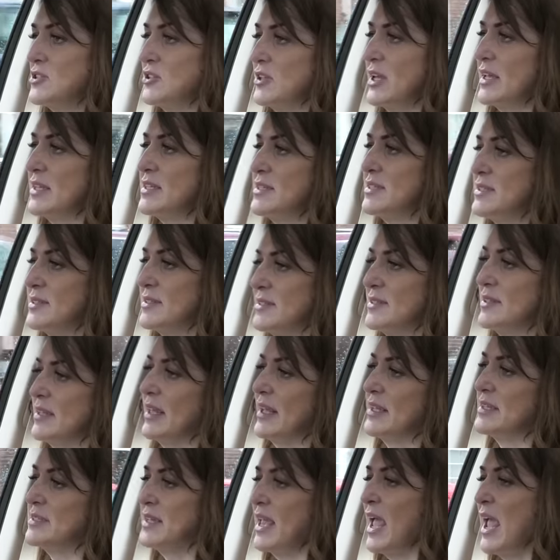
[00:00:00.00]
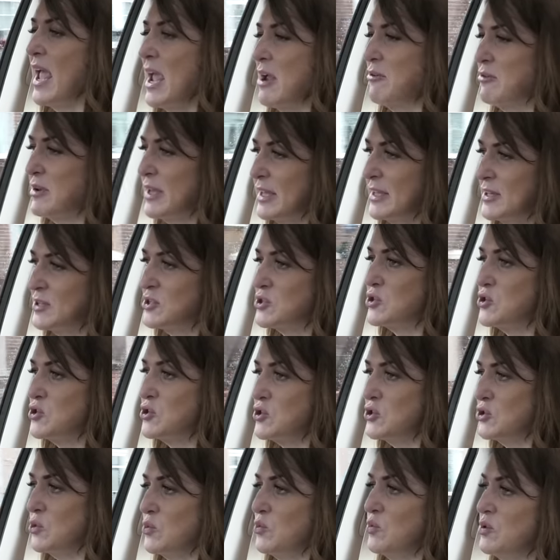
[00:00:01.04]
So that's airing
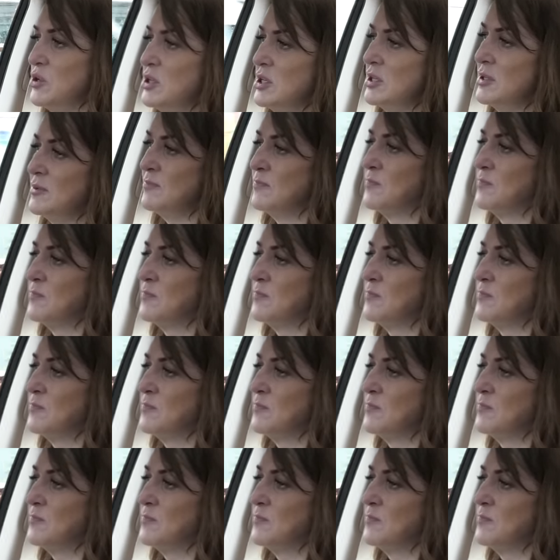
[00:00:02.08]
soon.